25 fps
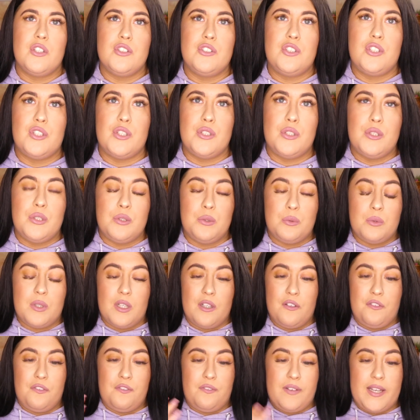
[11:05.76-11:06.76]
on to
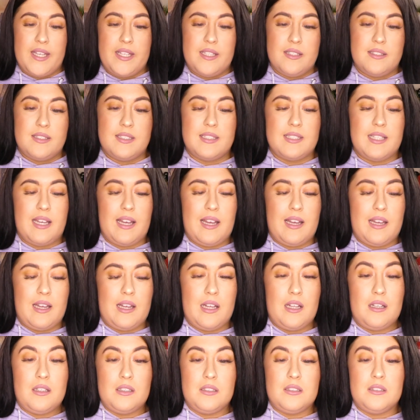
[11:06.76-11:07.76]
face
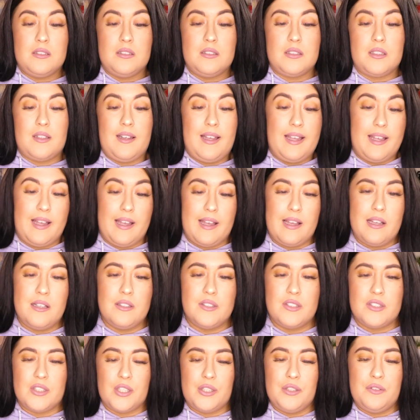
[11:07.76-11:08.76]
and hair.
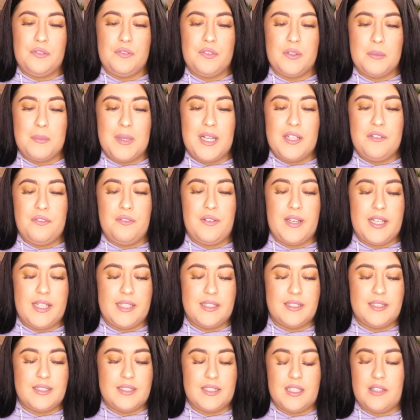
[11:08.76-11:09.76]
So for my
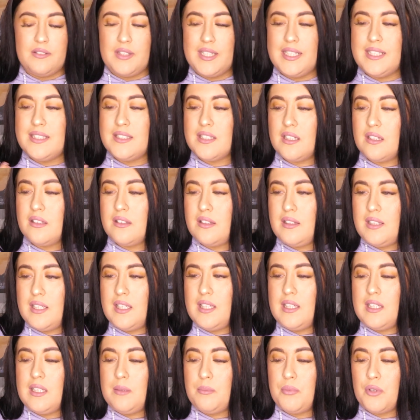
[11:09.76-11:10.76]
face, these are
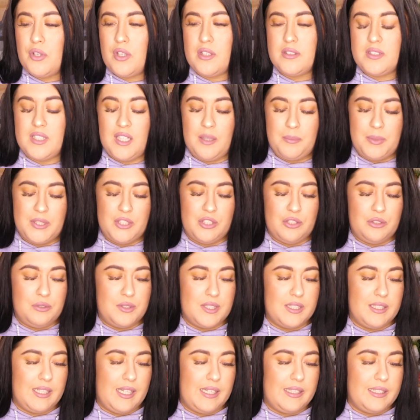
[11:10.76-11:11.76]
the products that I've been
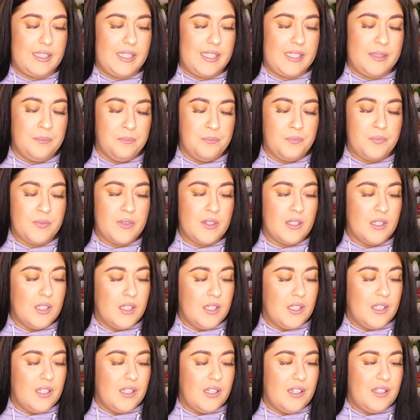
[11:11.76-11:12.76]
using lately.
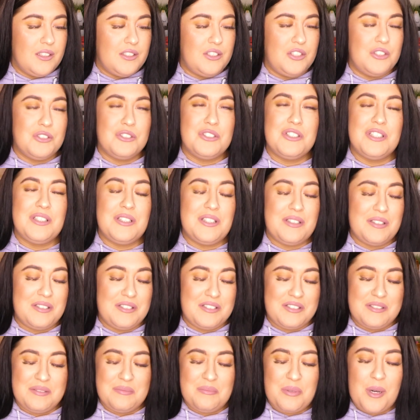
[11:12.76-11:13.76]
You're
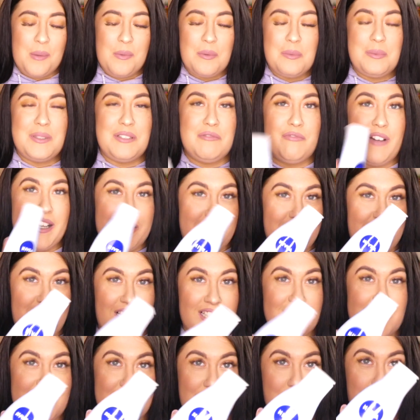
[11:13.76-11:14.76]
gonna probably
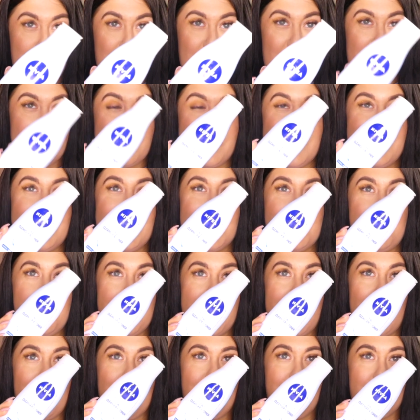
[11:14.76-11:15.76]
recognise this product. This has
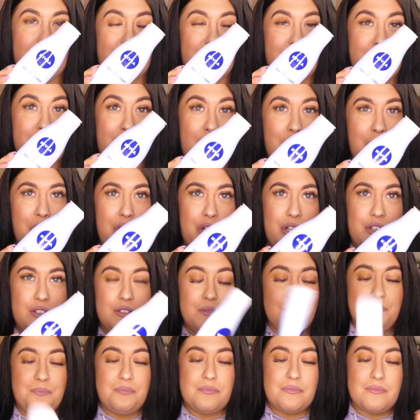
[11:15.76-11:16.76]
been out for so
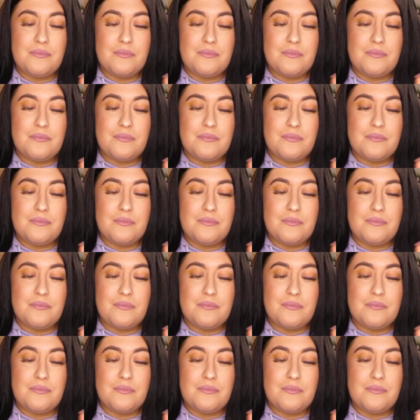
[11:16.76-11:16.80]
long,